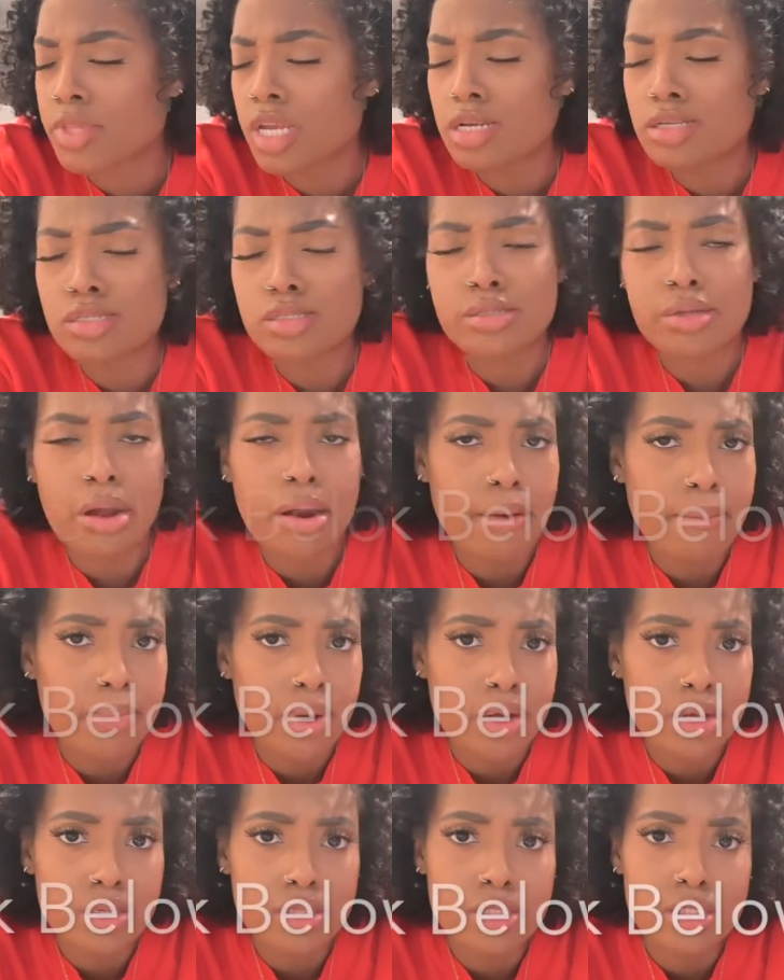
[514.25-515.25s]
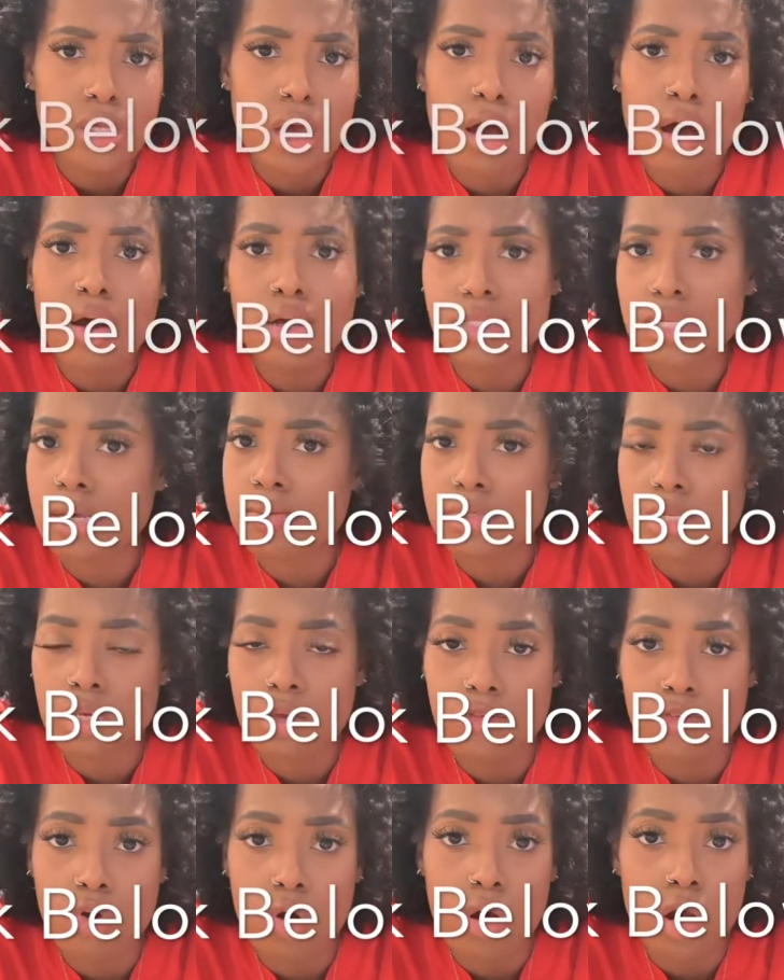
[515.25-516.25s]
Starbucks, all types of
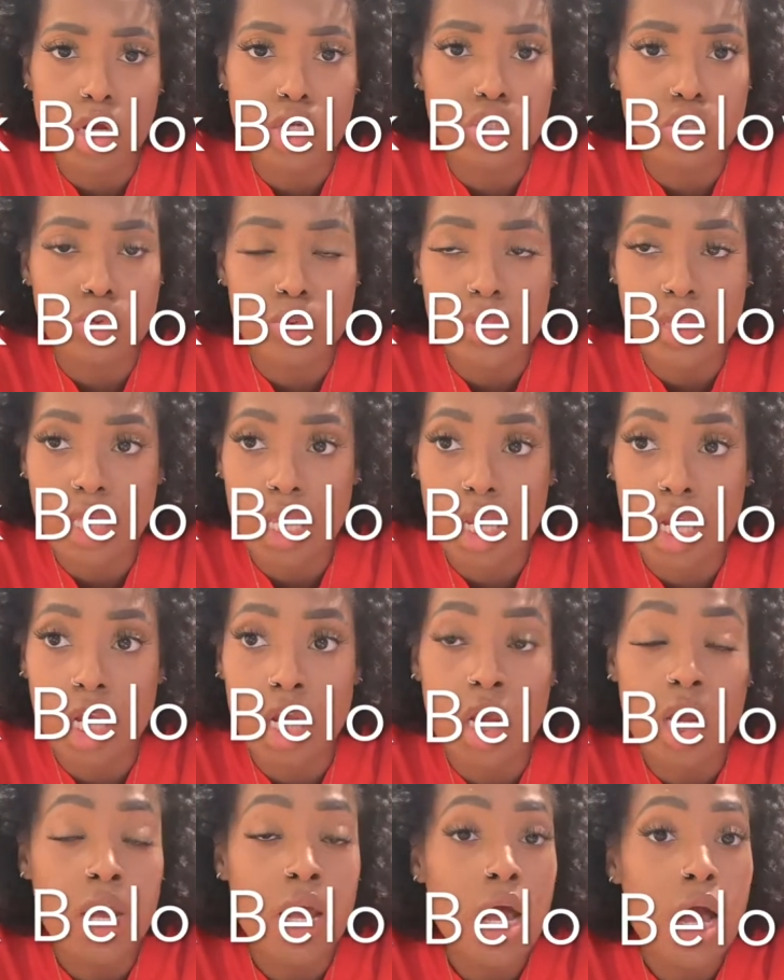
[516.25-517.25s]
gift cards on there.